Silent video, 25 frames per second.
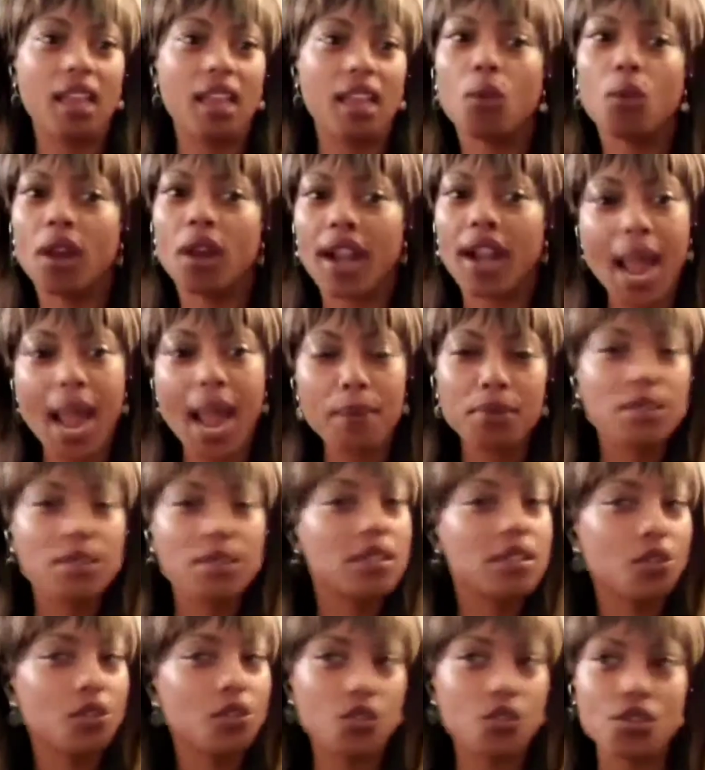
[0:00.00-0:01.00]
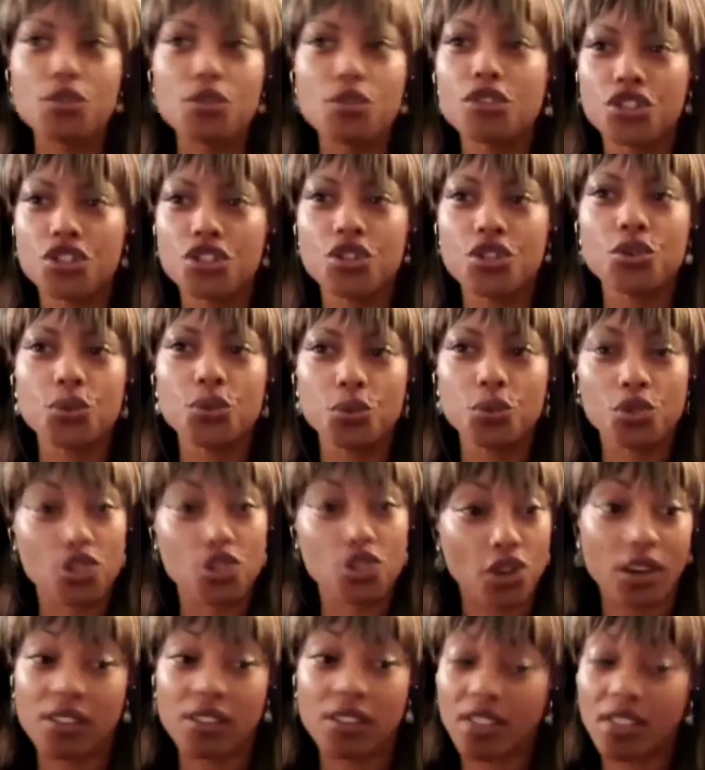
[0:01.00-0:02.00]
and what happens as soon as you
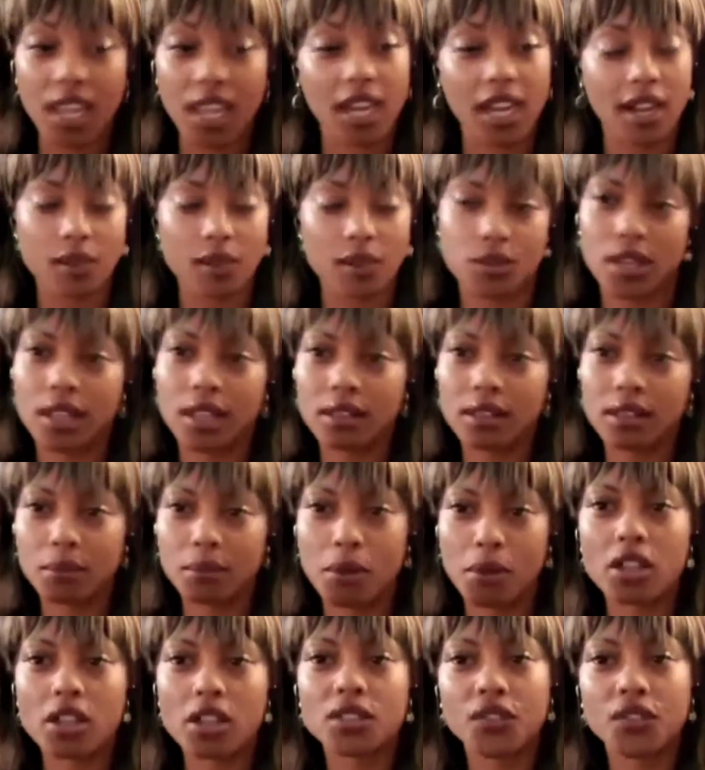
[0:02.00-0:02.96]
start thinking outside the box